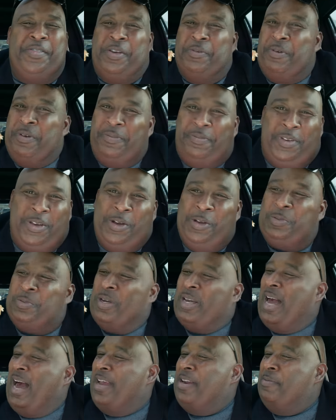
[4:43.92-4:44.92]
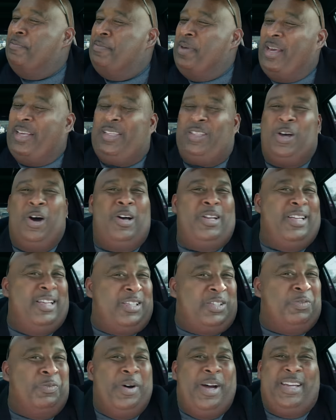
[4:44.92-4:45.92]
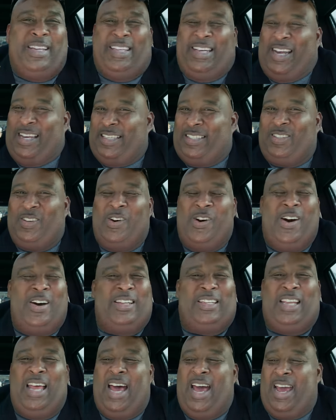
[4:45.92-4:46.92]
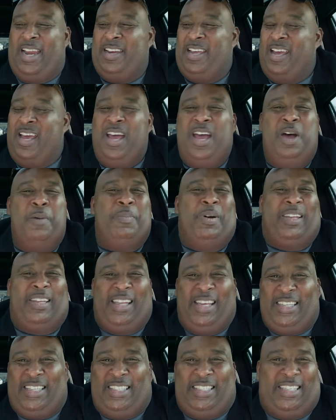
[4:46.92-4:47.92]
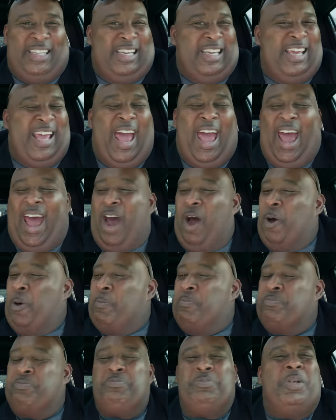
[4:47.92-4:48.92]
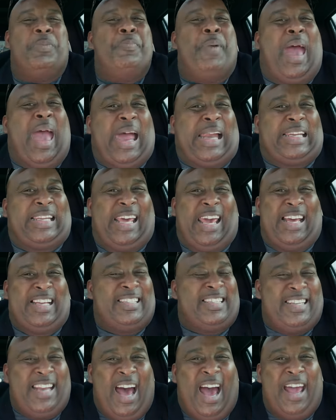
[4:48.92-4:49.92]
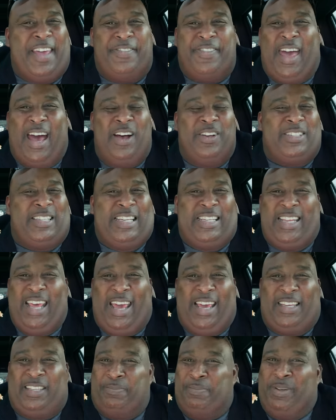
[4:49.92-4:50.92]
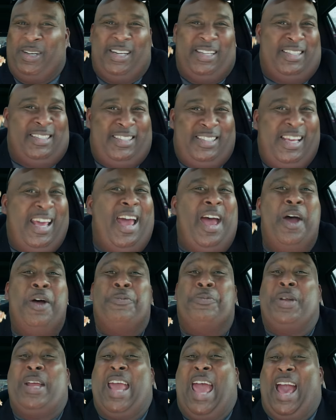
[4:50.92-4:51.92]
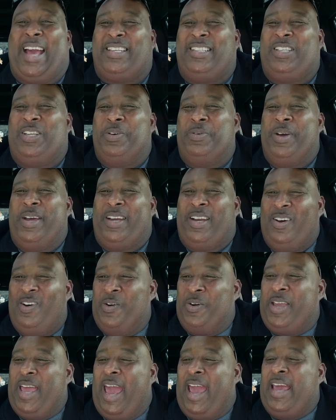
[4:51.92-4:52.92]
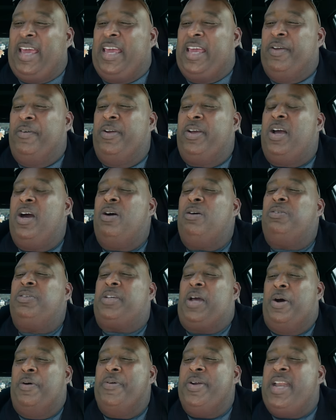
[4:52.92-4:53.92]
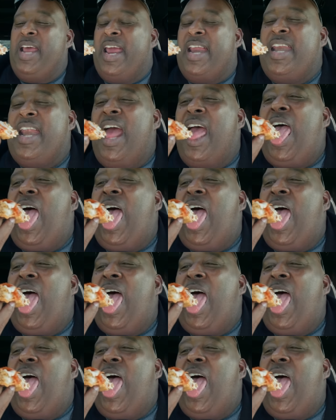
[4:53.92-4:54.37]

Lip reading: The reviews were kind of mixed on this one that I saw online, but let's see how Badlands 9000 taste buds reacts to it. Okay, here it goes, going in.